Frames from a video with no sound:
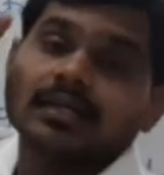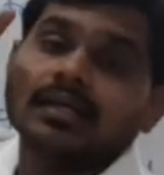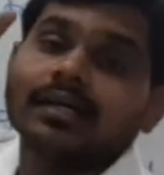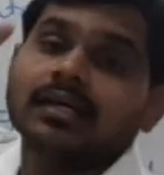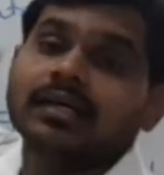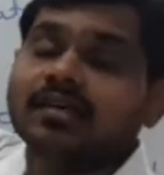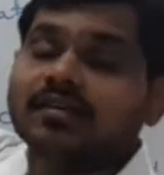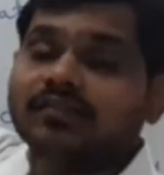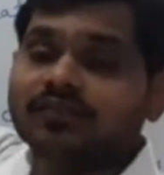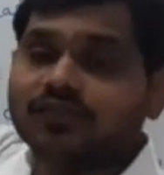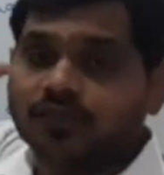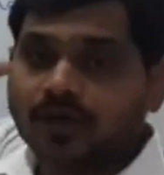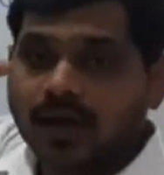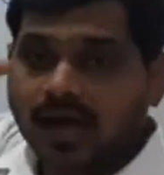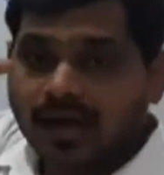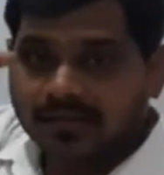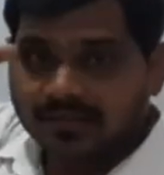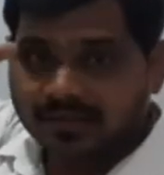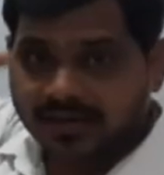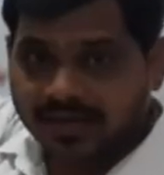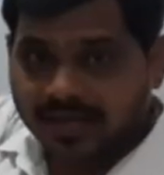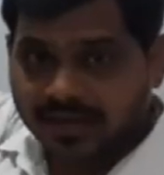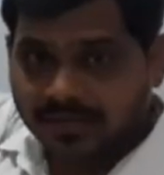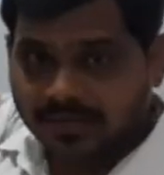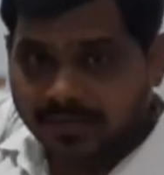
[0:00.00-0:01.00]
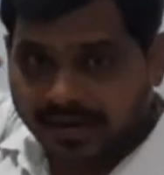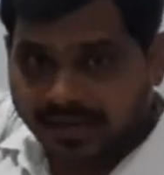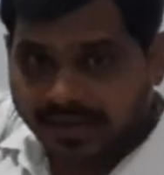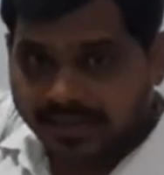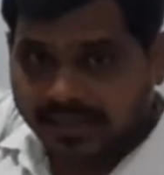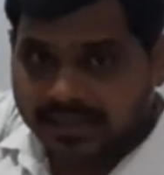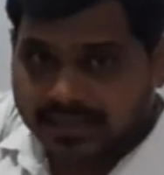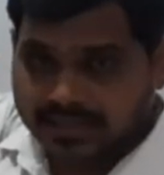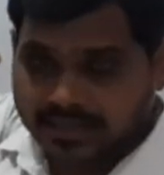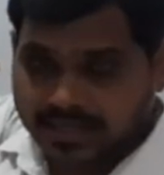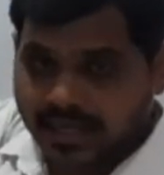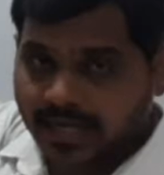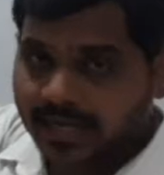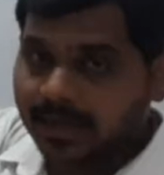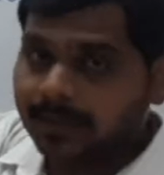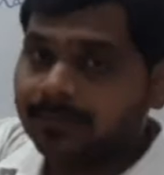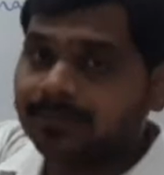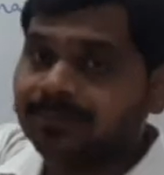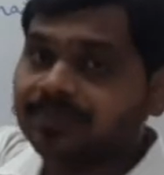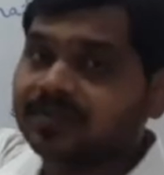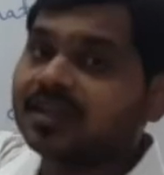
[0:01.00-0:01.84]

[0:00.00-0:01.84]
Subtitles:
If you have any matrix A,